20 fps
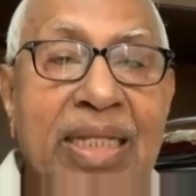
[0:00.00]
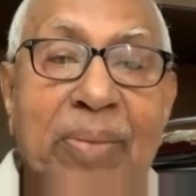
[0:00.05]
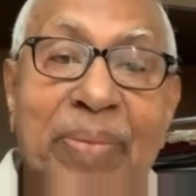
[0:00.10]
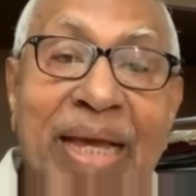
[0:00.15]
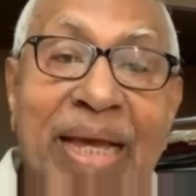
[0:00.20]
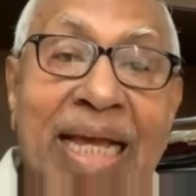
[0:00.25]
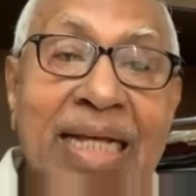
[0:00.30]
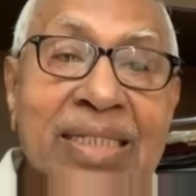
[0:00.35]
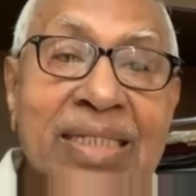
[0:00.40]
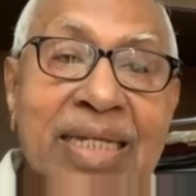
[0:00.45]

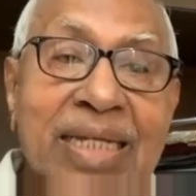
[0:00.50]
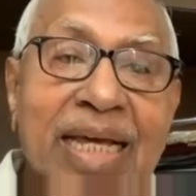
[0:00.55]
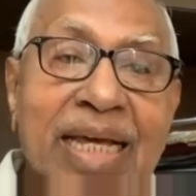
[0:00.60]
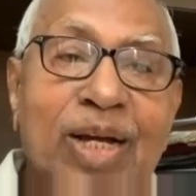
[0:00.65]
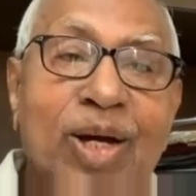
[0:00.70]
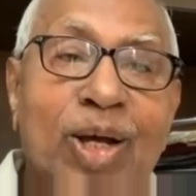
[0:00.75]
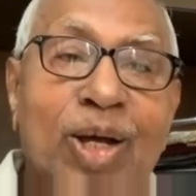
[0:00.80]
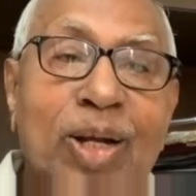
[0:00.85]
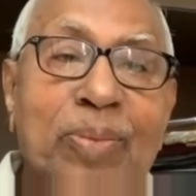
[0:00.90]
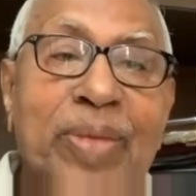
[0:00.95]
biggest
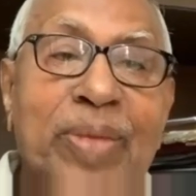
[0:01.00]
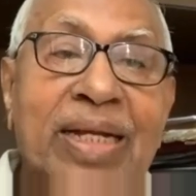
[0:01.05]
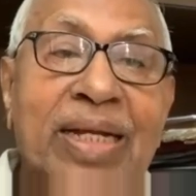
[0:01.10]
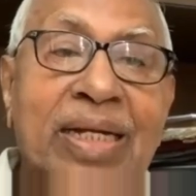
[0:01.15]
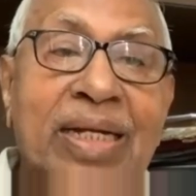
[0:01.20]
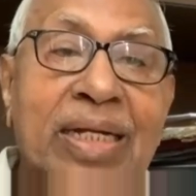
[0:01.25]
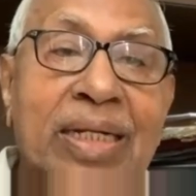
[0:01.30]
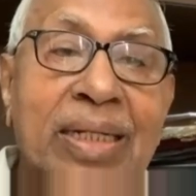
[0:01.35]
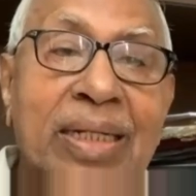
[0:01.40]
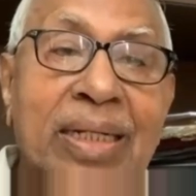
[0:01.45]

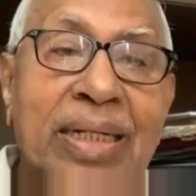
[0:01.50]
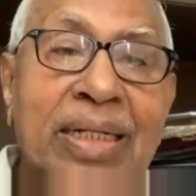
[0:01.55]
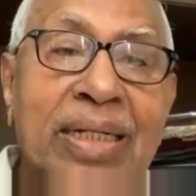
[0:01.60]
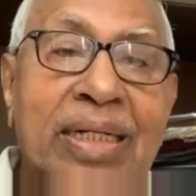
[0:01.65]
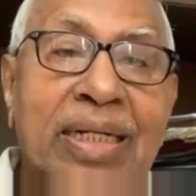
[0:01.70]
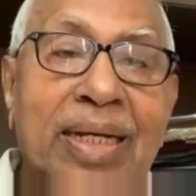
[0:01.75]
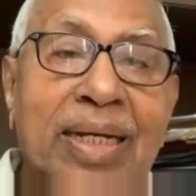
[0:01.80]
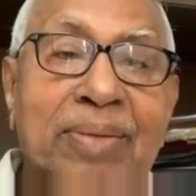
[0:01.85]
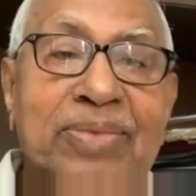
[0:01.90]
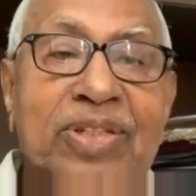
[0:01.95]
economy
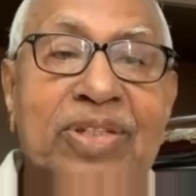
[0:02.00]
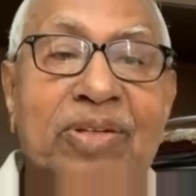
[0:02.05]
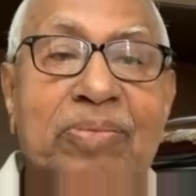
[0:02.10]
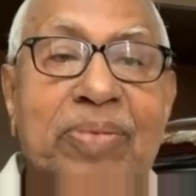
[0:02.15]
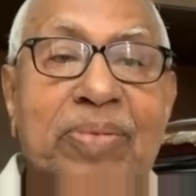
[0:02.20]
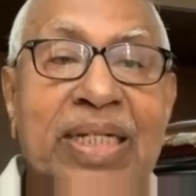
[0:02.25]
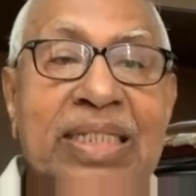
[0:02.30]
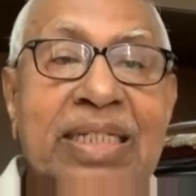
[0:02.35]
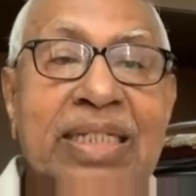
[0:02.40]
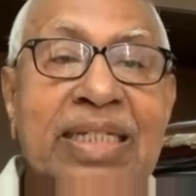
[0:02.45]
in terms
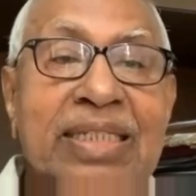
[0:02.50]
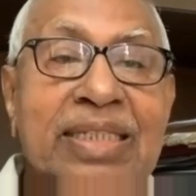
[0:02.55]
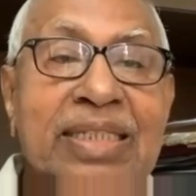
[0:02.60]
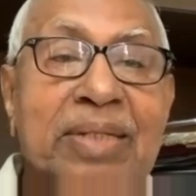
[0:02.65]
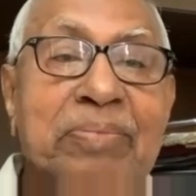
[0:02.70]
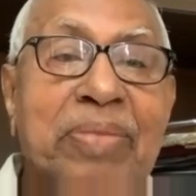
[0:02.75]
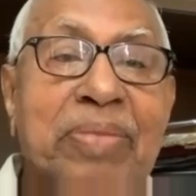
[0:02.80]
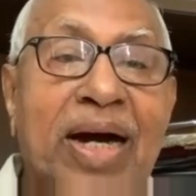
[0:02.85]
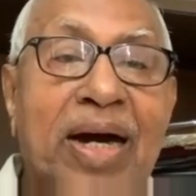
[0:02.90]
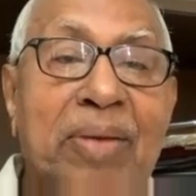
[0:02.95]
of
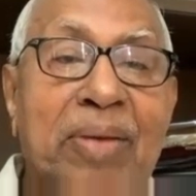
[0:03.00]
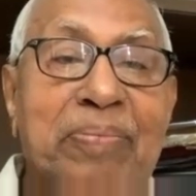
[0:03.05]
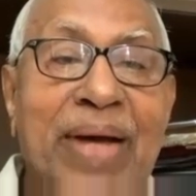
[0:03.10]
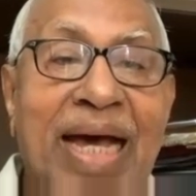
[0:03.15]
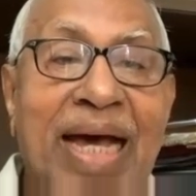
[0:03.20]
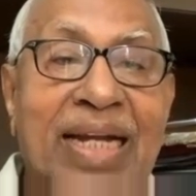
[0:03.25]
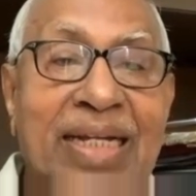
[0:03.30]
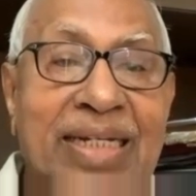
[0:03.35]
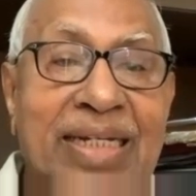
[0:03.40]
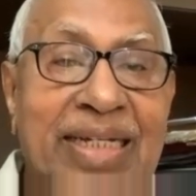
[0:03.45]
purchasing power
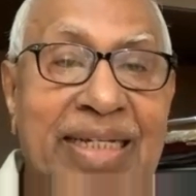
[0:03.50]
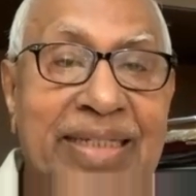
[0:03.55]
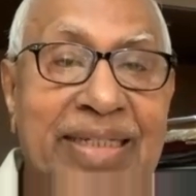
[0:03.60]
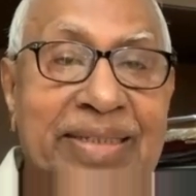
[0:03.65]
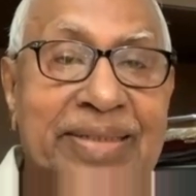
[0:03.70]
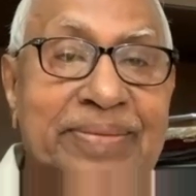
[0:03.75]
parity.